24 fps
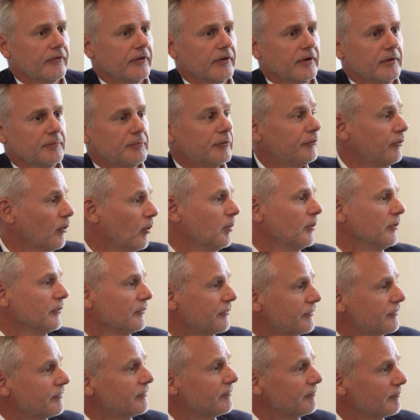the
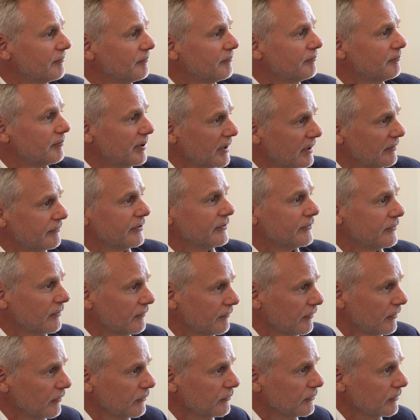performance benefits
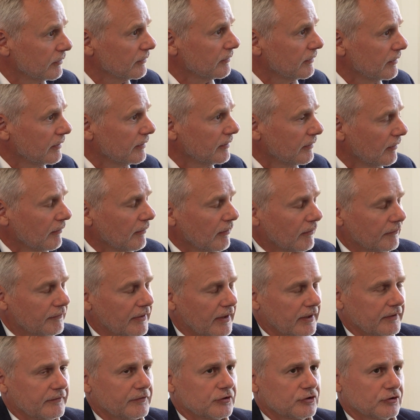of those of
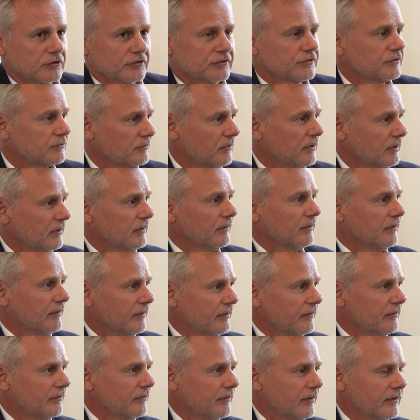that infrastructure is quite,
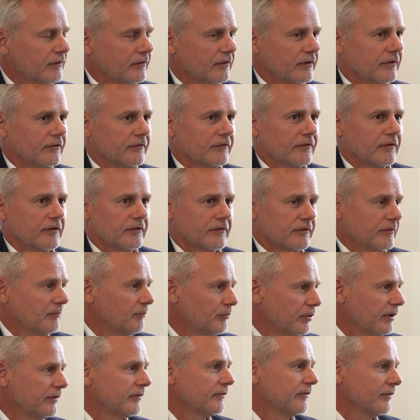is
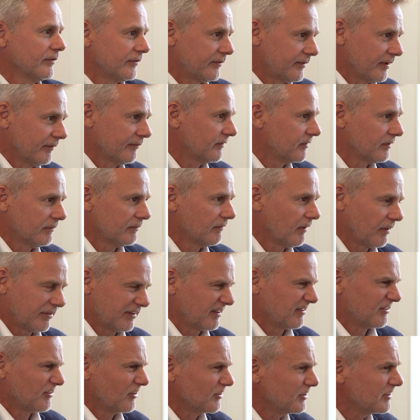impressive. It's 7 to, I
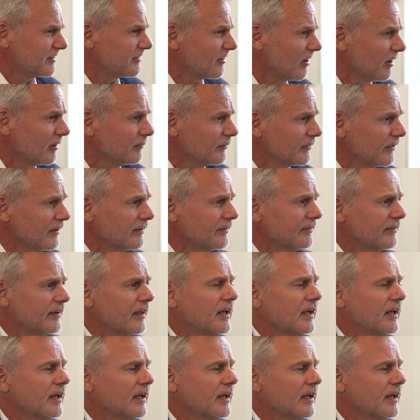think, 30 times.